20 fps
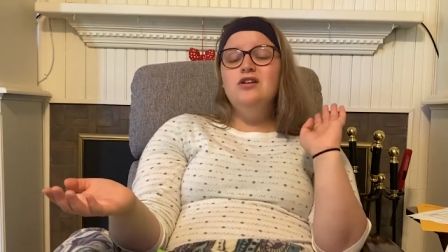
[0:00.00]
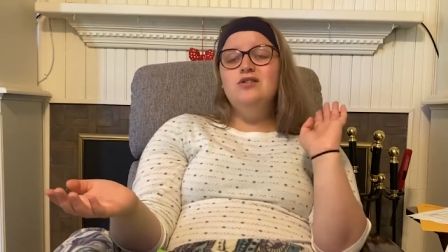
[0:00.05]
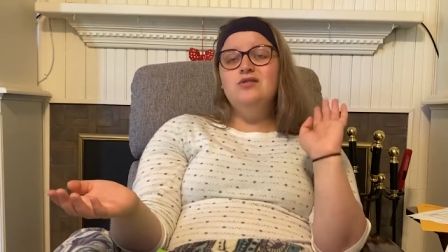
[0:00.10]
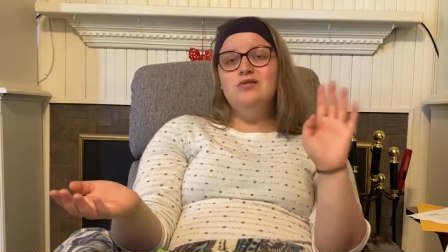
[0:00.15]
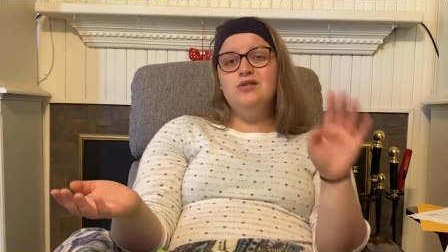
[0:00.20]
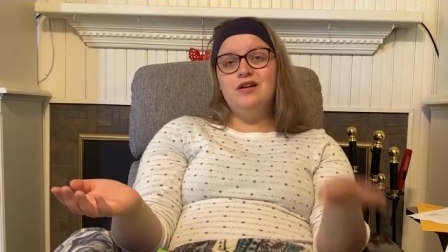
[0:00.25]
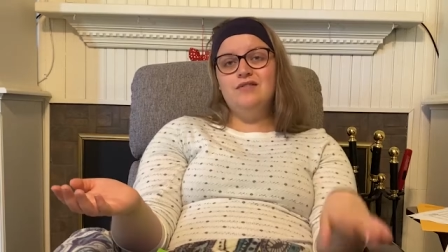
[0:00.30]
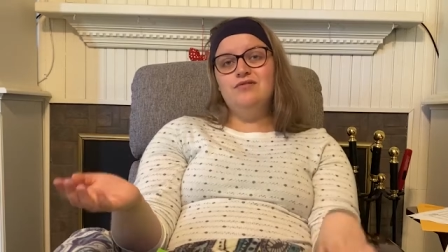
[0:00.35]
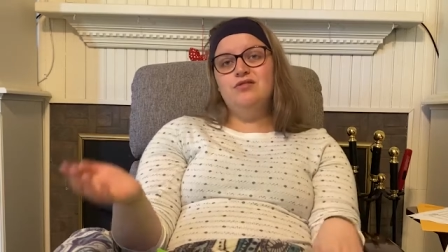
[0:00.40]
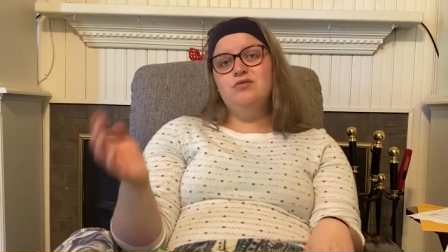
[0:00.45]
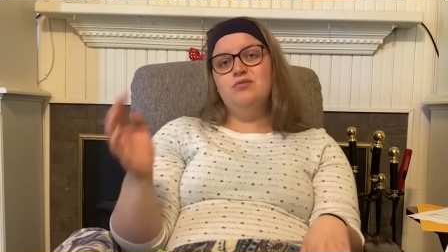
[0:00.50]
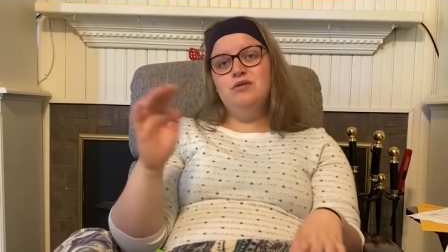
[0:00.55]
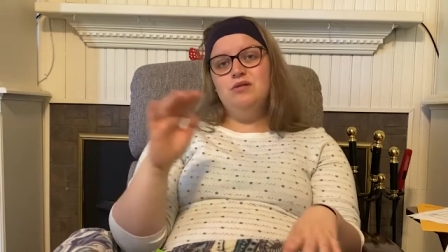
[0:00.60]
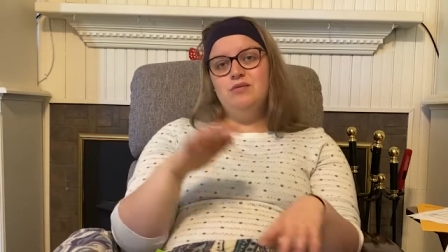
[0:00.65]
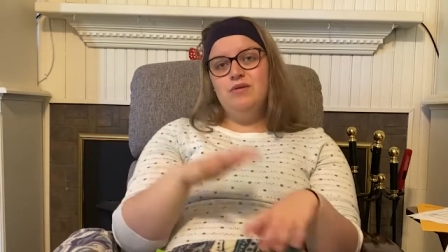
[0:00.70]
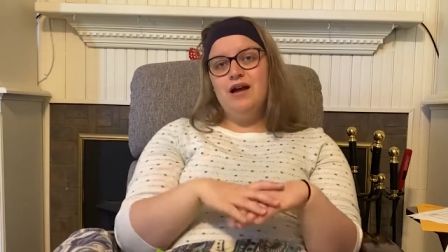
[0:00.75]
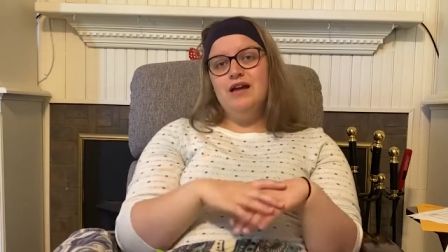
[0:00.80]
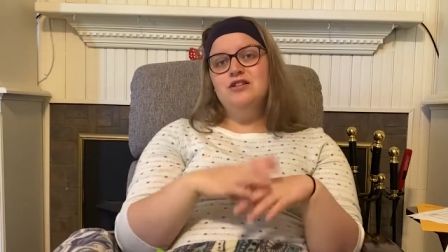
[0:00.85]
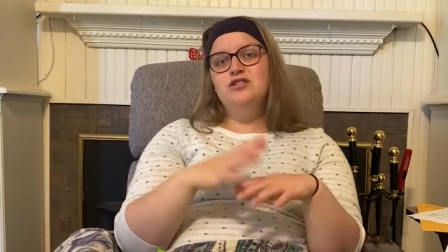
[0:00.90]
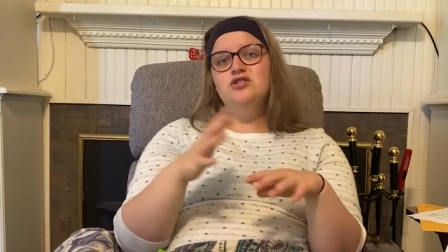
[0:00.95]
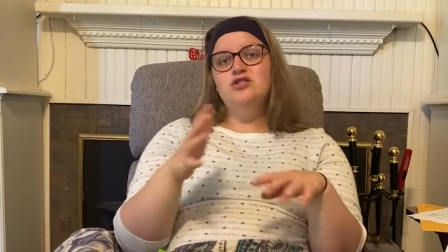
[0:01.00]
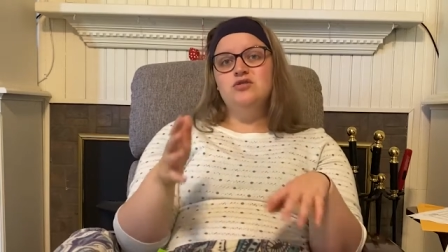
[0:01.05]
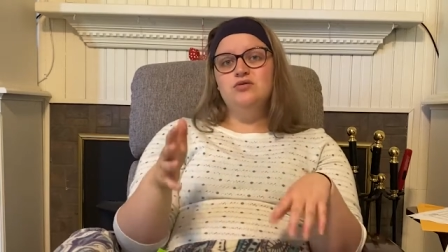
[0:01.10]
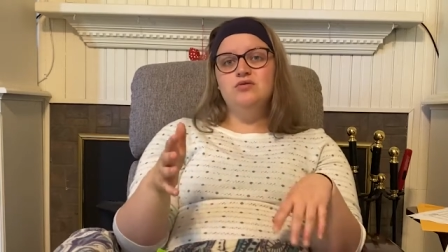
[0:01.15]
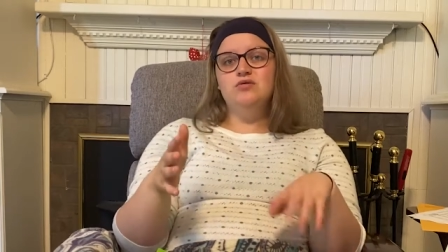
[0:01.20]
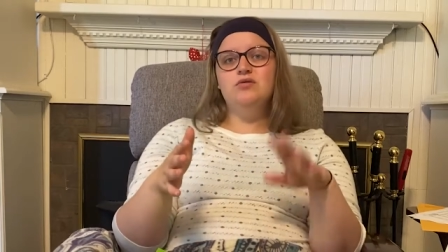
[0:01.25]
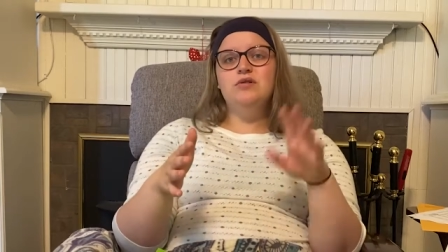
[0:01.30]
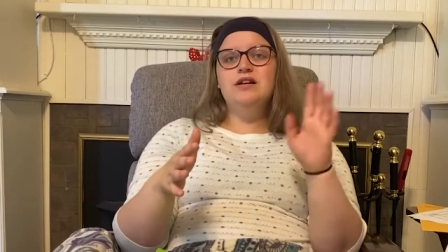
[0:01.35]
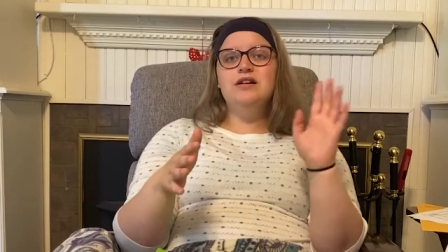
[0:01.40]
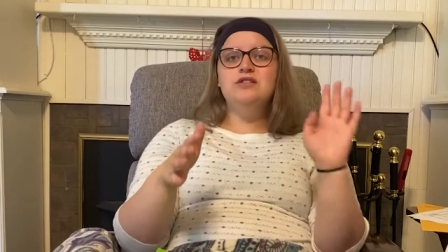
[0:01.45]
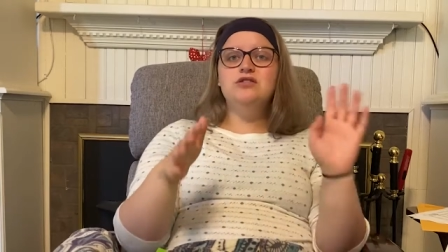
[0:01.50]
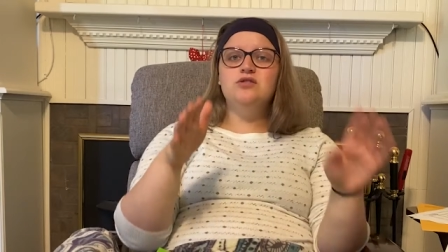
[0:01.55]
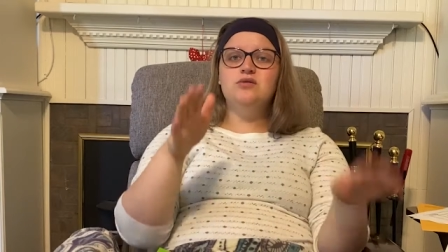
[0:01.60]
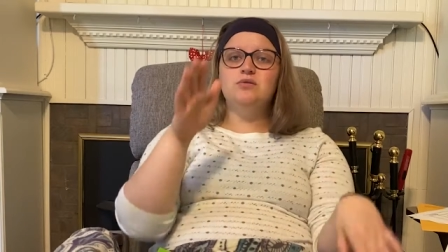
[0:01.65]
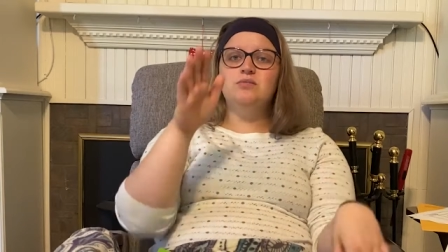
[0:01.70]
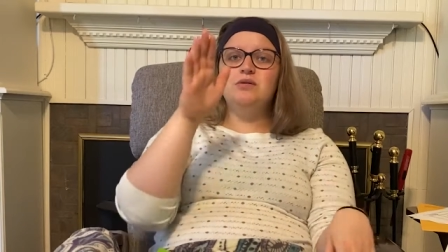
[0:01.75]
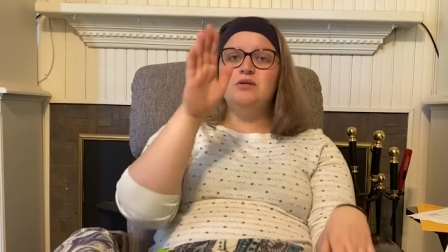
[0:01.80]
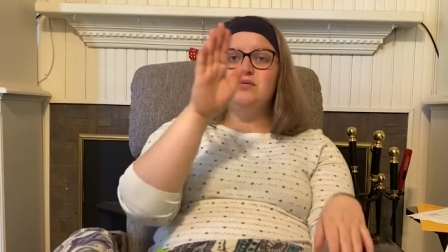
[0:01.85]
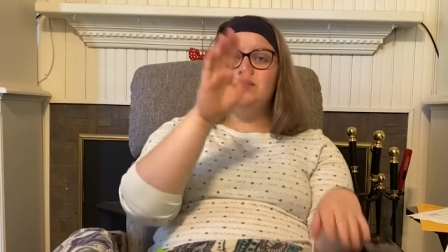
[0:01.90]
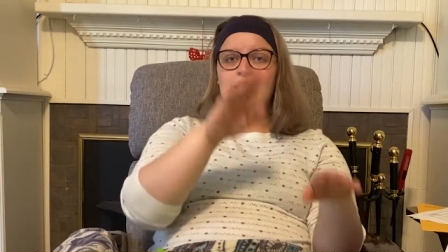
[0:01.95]
you could have three red, two green. So
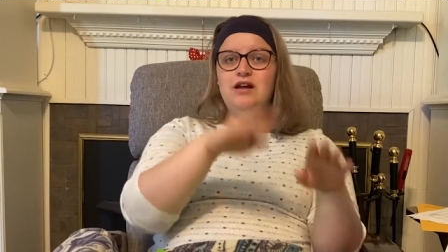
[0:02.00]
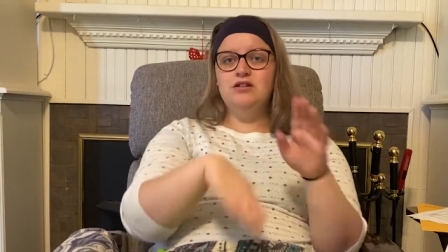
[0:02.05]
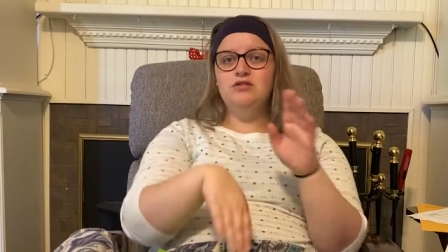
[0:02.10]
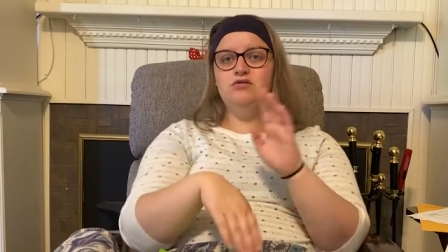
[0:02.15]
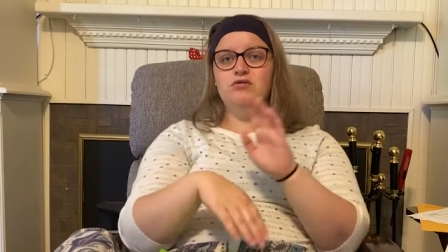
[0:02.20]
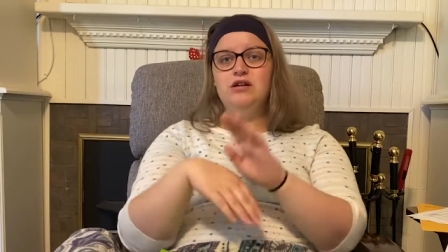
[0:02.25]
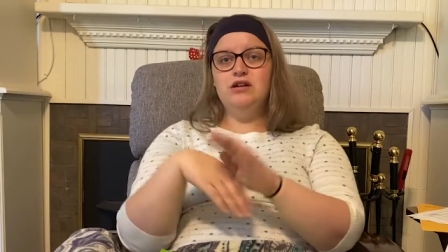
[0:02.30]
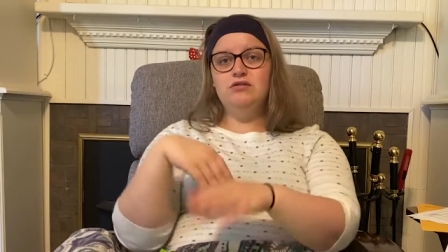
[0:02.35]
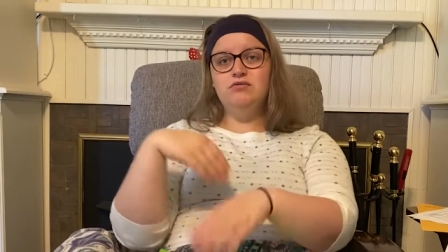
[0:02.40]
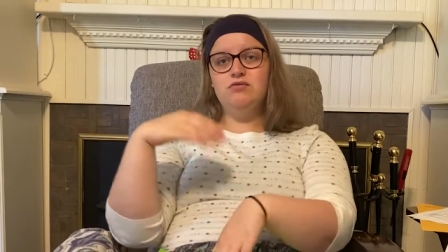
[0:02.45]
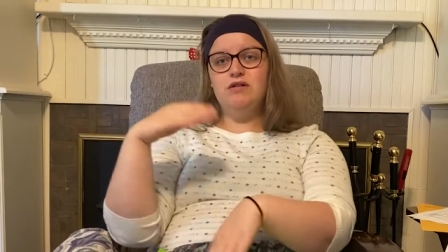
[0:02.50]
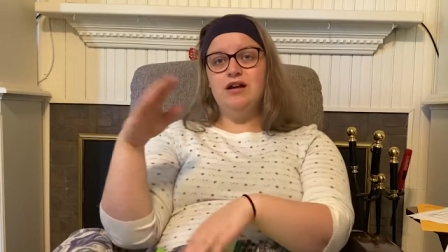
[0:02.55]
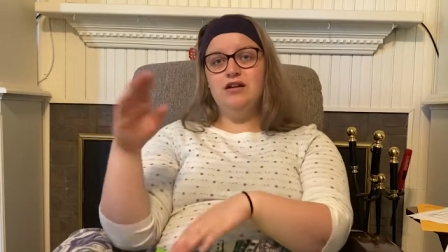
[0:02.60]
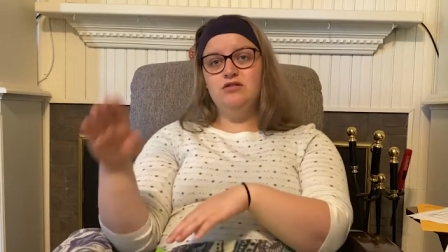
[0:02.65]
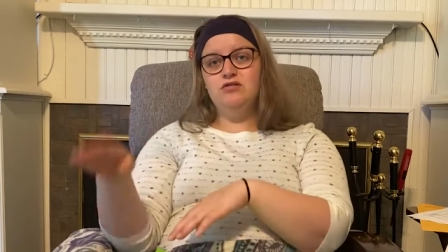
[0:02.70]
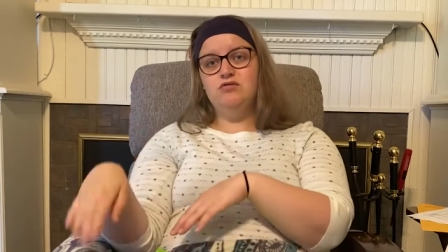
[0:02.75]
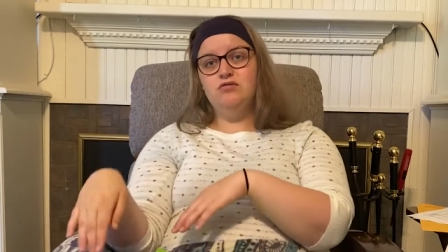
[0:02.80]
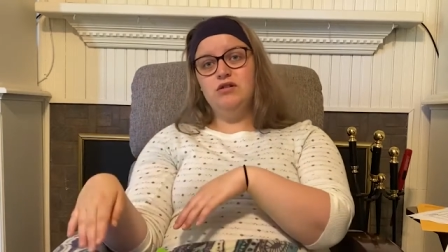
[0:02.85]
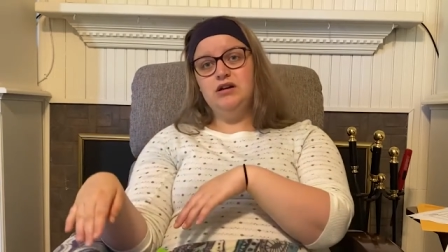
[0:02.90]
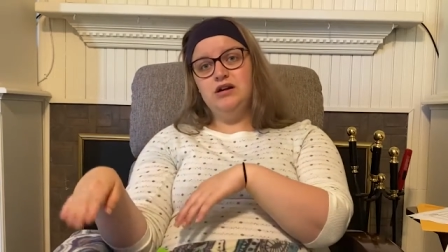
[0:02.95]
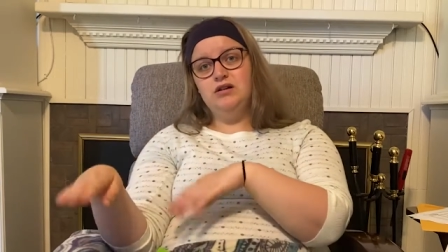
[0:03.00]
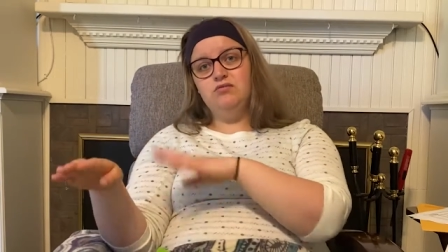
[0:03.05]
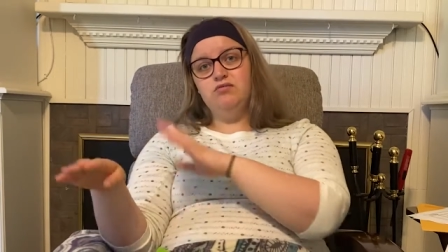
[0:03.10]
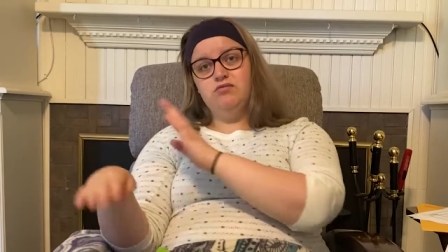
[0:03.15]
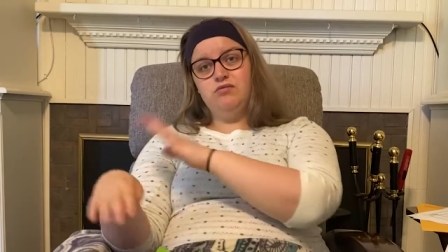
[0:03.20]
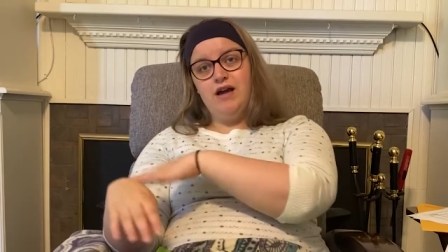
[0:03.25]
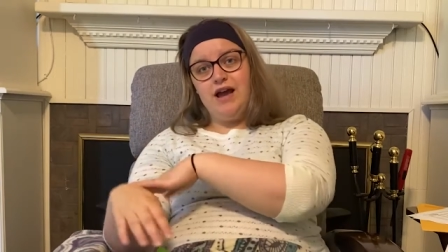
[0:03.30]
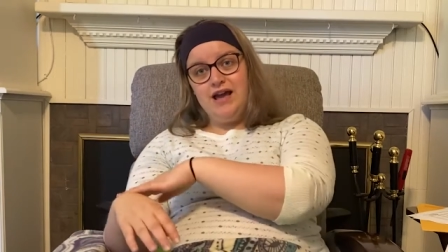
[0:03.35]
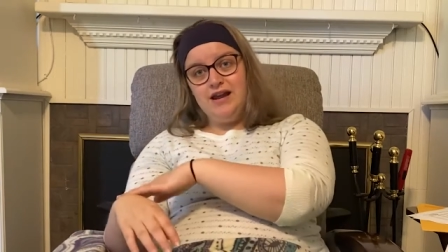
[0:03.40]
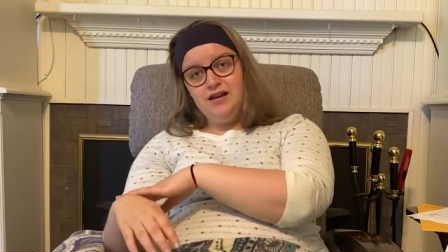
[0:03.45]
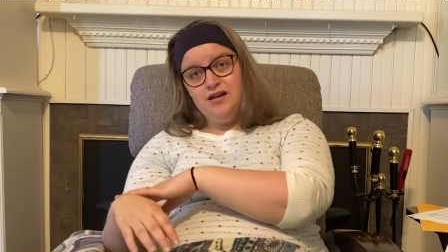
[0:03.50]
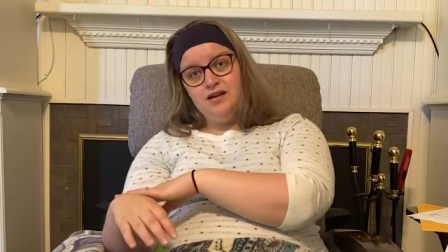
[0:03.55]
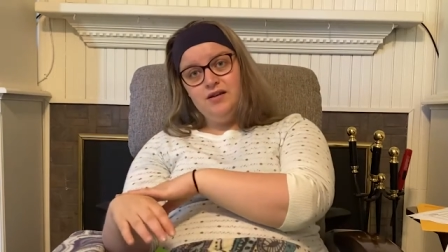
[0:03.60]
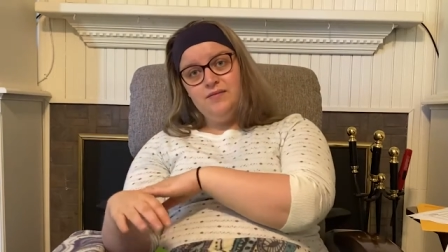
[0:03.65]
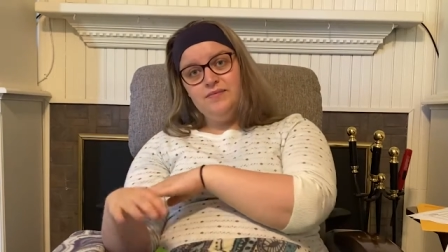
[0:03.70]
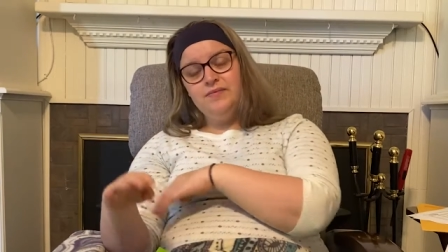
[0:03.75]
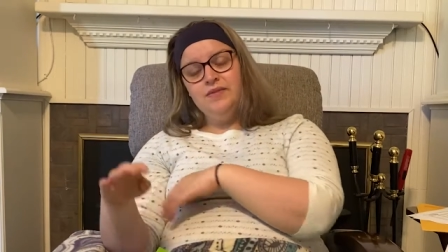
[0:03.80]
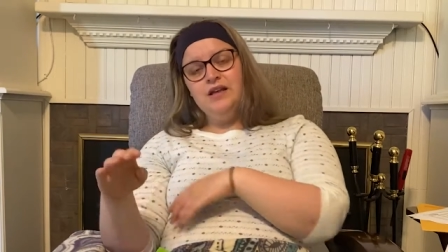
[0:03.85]
it'd be red, green, red, green, red.